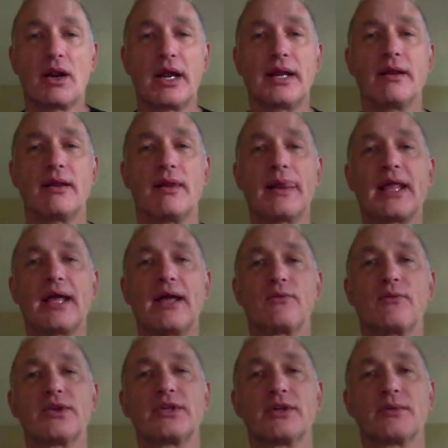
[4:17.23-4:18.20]
right?
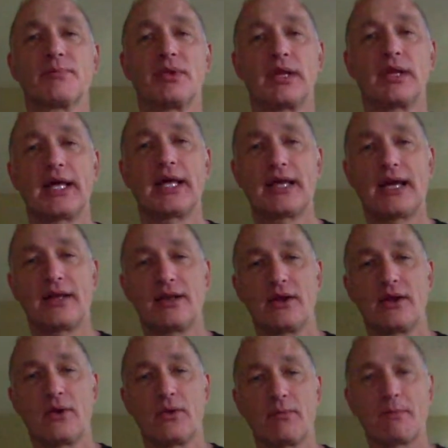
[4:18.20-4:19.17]
Again, when you're playing that
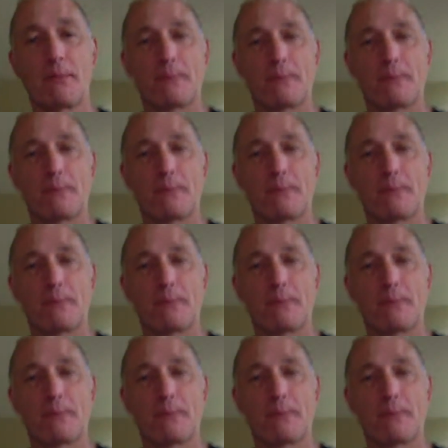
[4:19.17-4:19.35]
note,